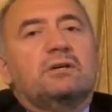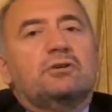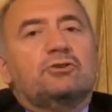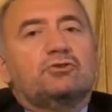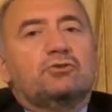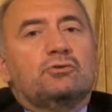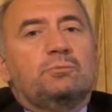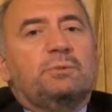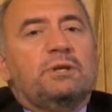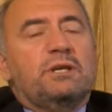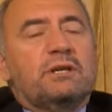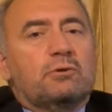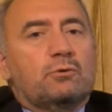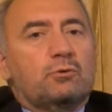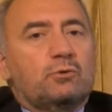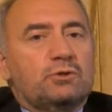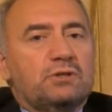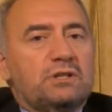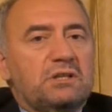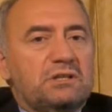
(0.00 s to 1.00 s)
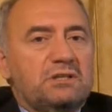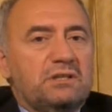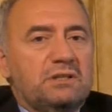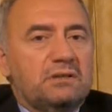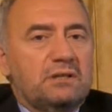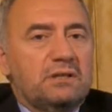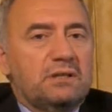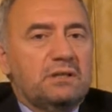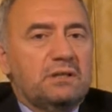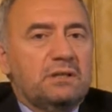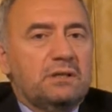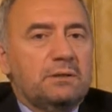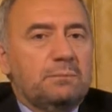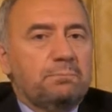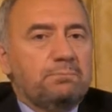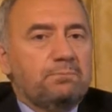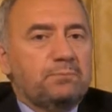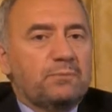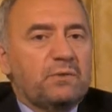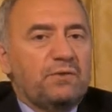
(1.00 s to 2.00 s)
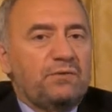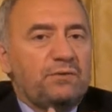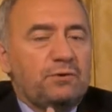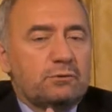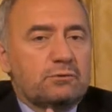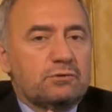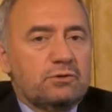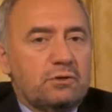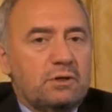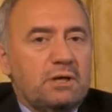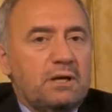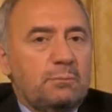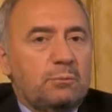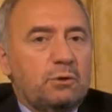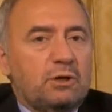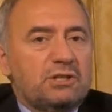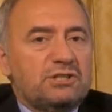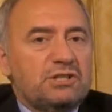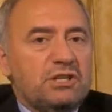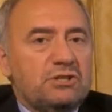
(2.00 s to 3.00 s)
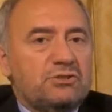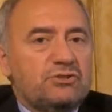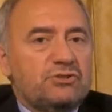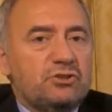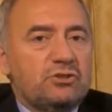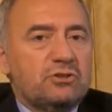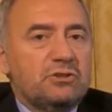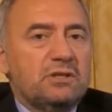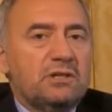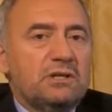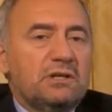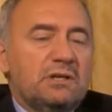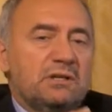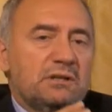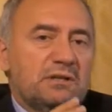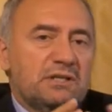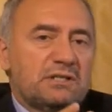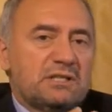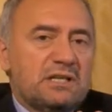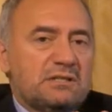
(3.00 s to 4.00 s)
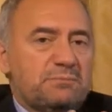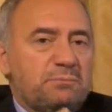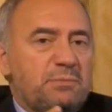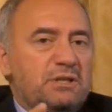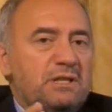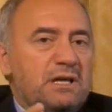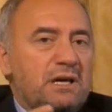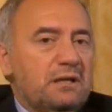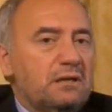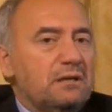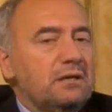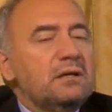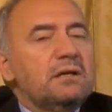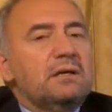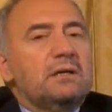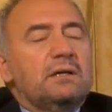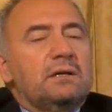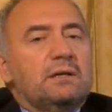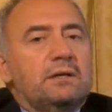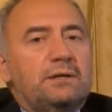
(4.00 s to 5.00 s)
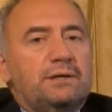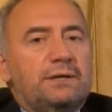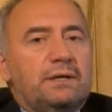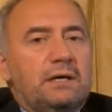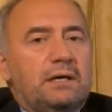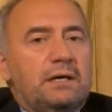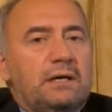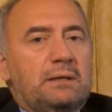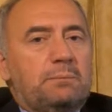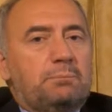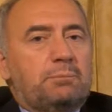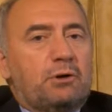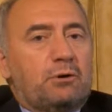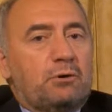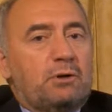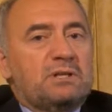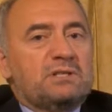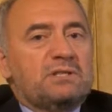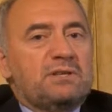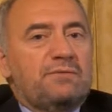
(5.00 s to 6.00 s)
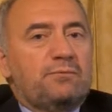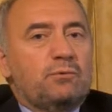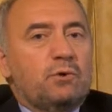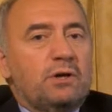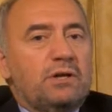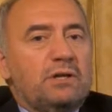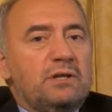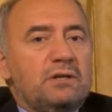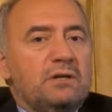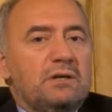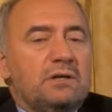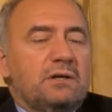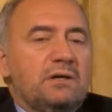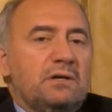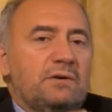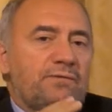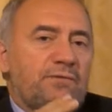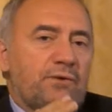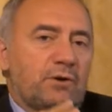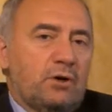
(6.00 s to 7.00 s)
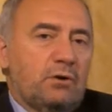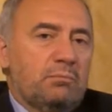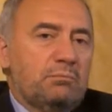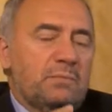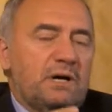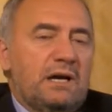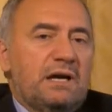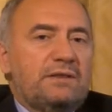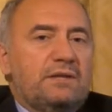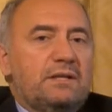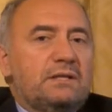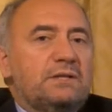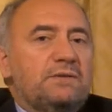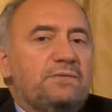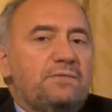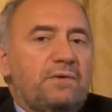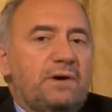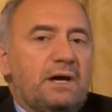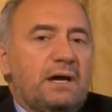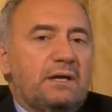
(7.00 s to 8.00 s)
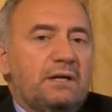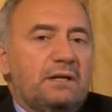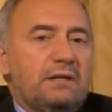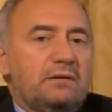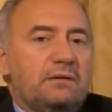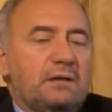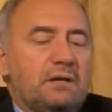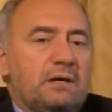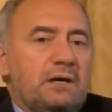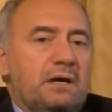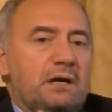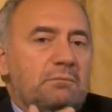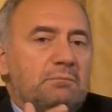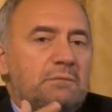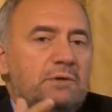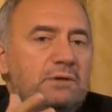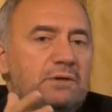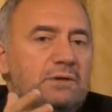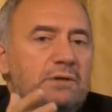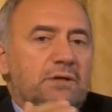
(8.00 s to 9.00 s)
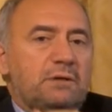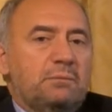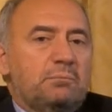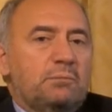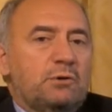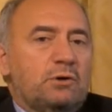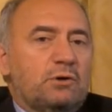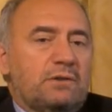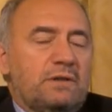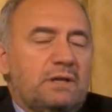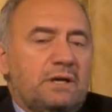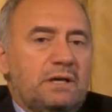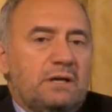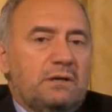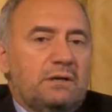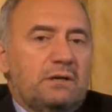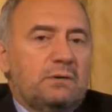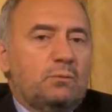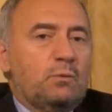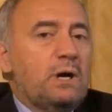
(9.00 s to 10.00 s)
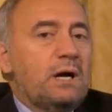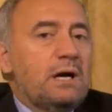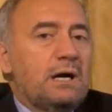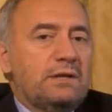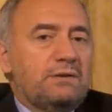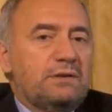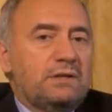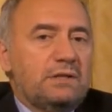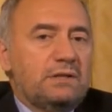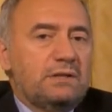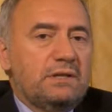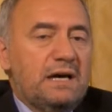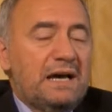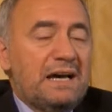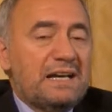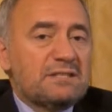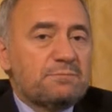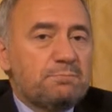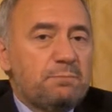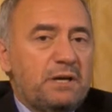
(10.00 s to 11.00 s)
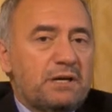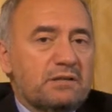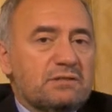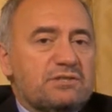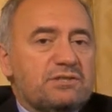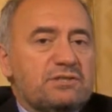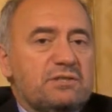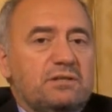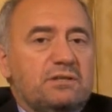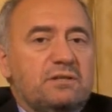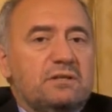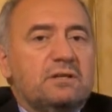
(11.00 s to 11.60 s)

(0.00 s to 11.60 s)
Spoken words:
should be included in the future harmonization. This has been done in a progressive way, from identifying more than 100 aspects